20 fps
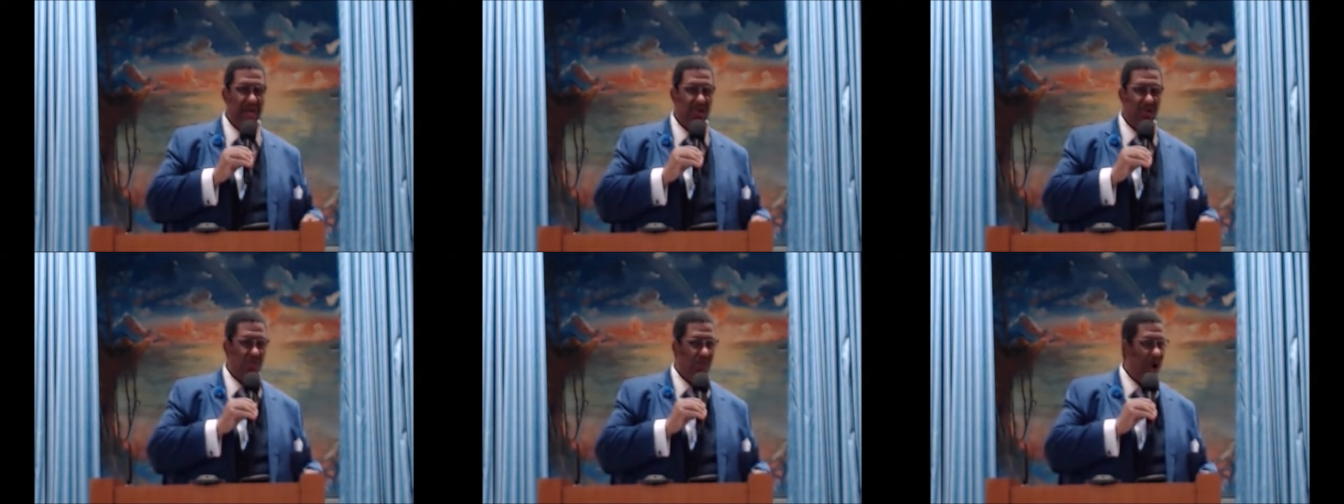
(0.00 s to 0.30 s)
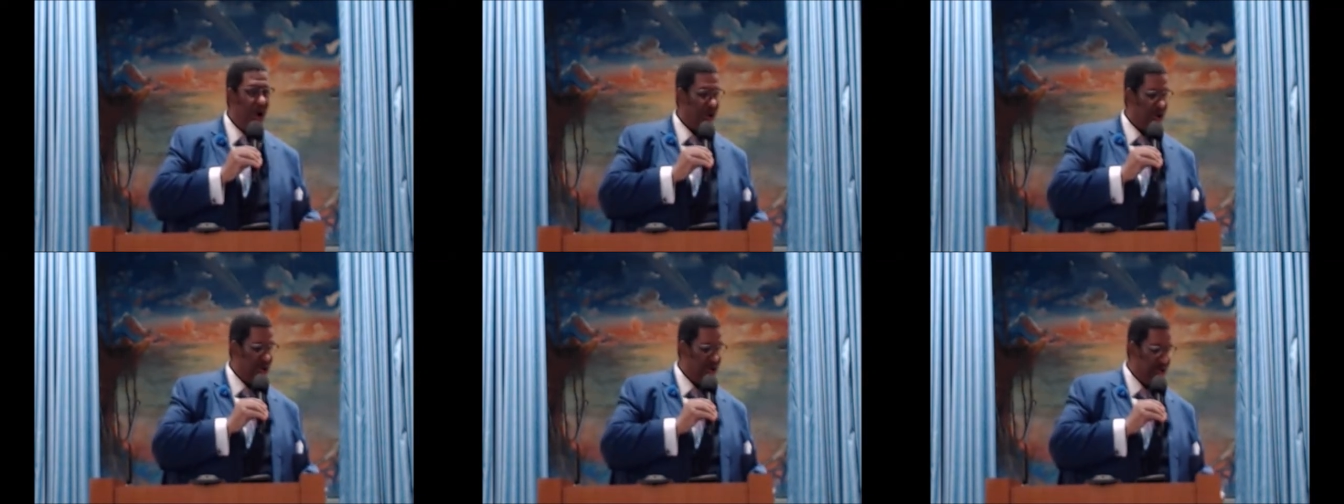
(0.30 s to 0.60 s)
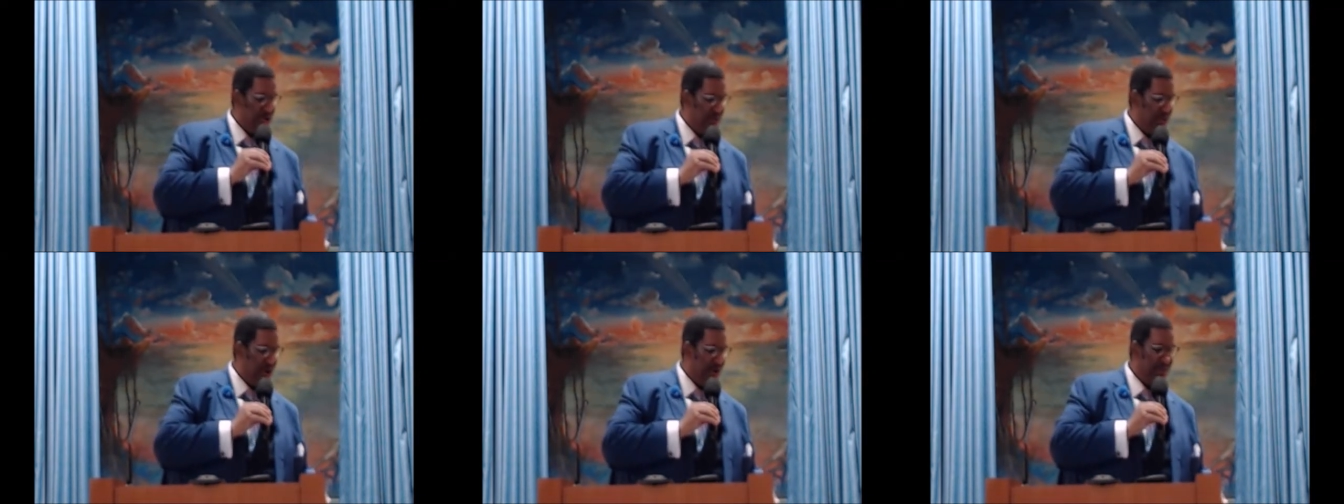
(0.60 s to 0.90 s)
to walk on
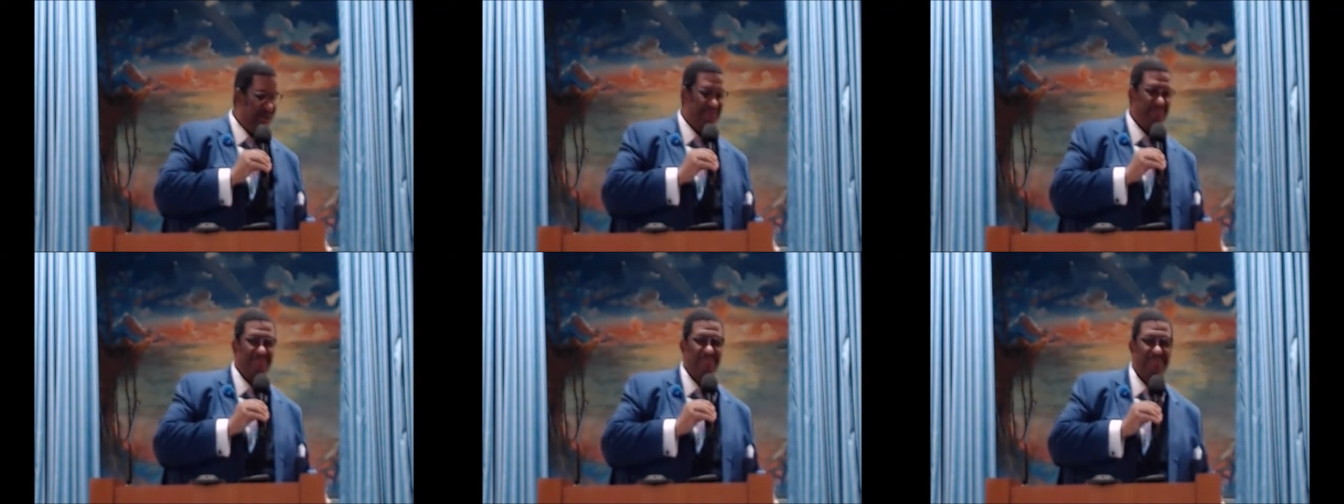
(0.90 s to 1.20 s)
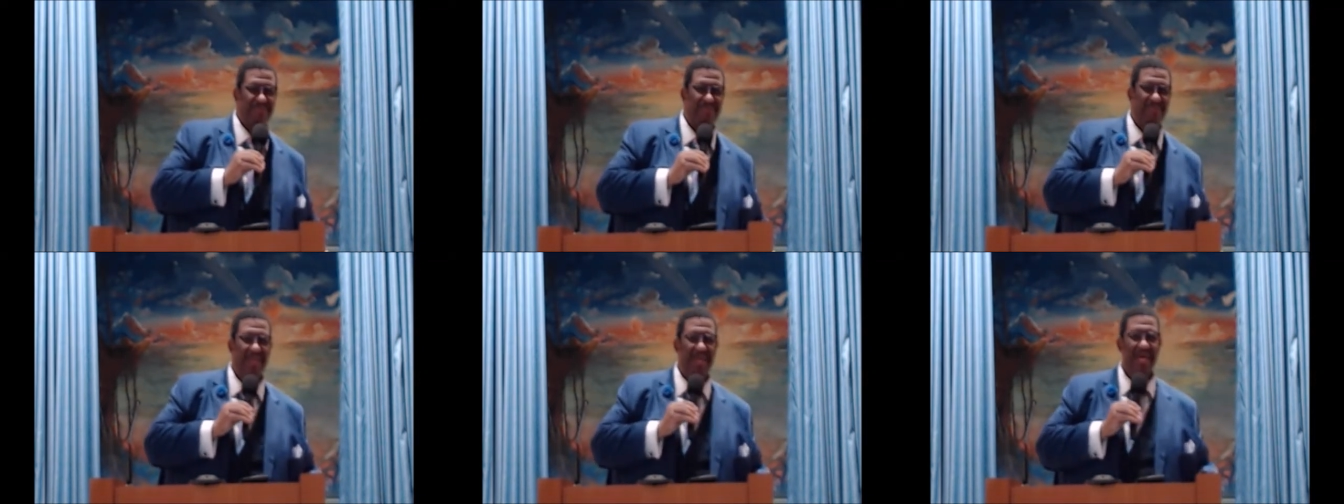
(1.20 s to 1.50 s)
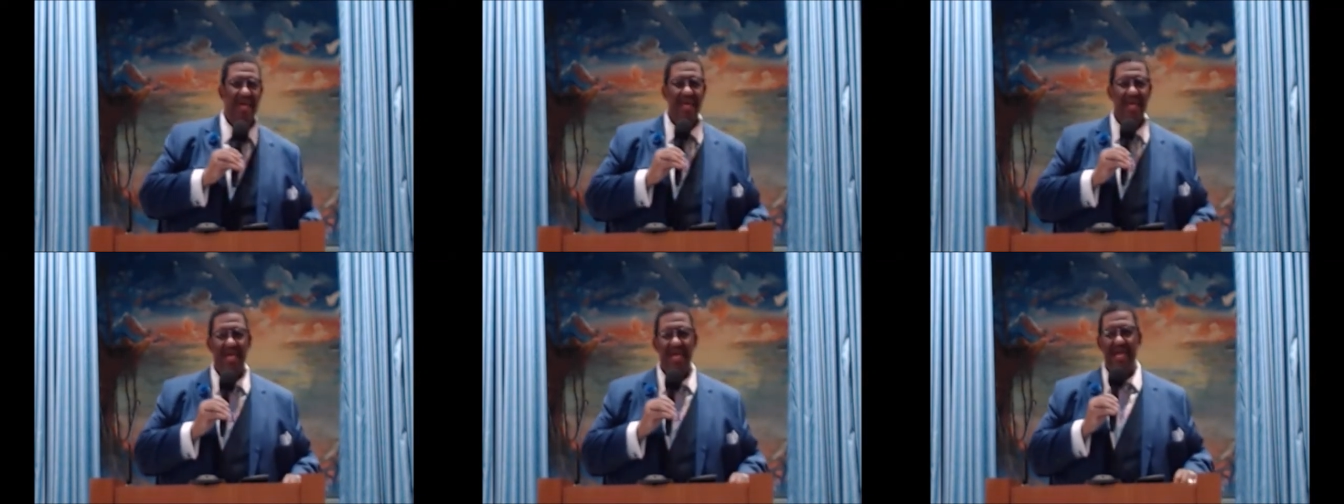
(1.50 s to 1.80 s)
the woman.
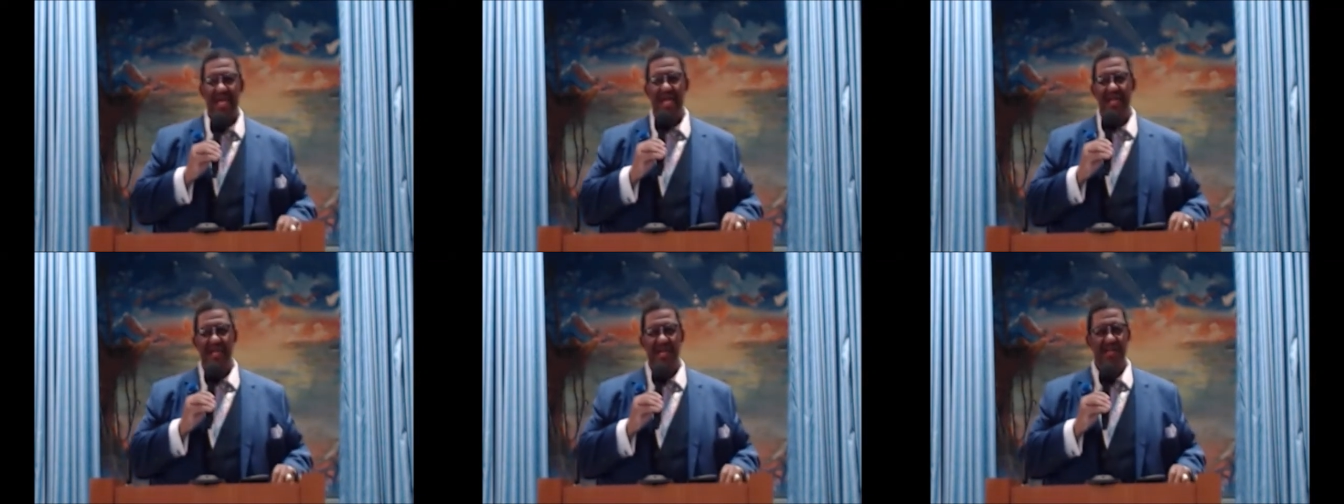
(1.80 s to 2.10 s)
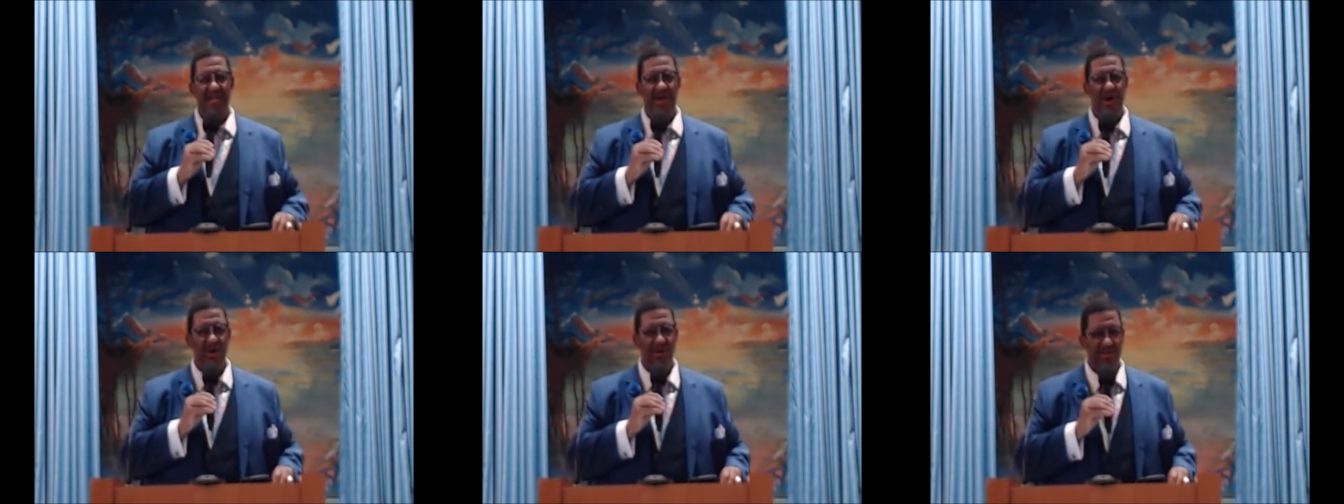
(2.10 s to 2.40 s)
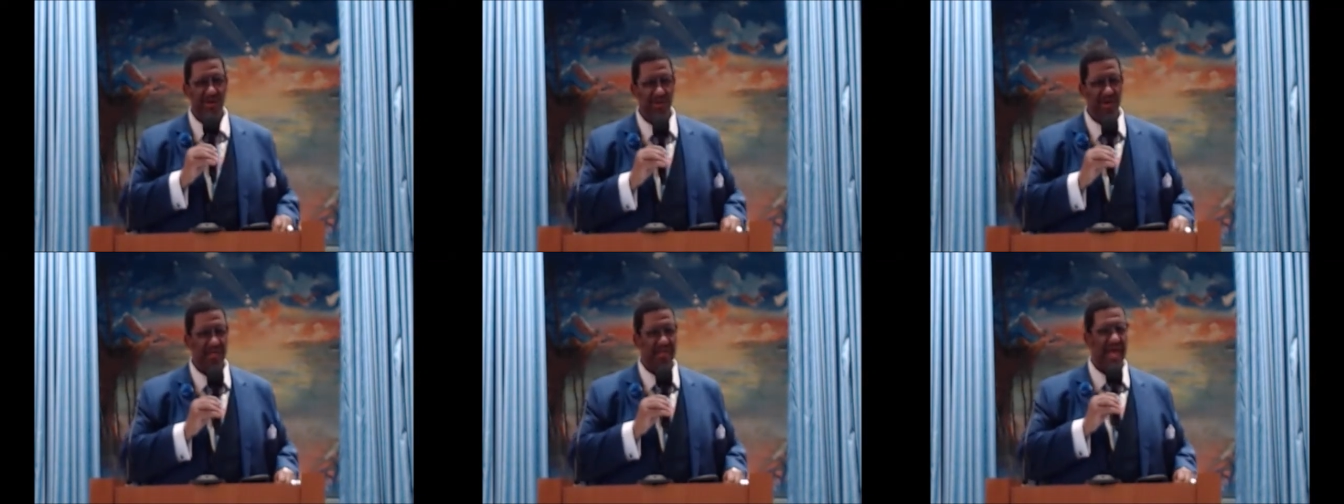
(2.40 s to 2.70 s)
He didn't go
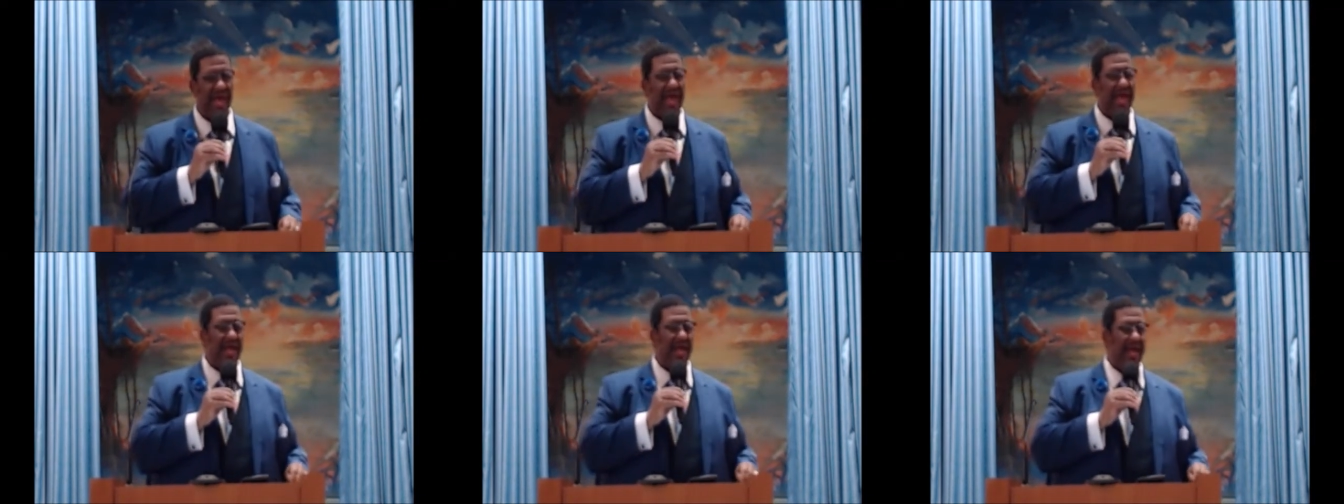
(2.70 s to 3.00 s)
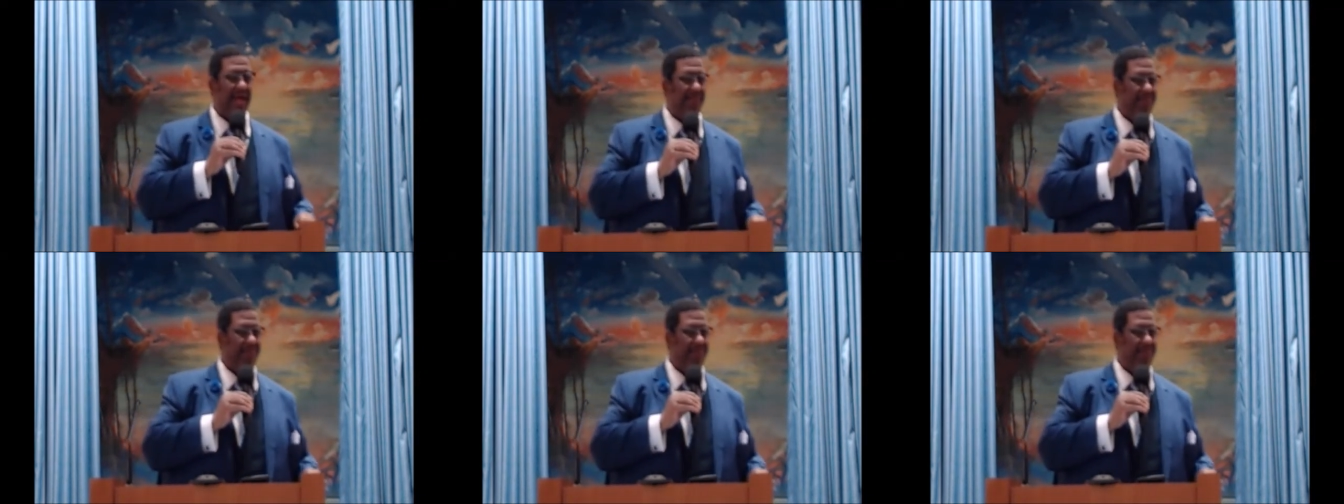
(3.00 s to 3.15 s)
to his head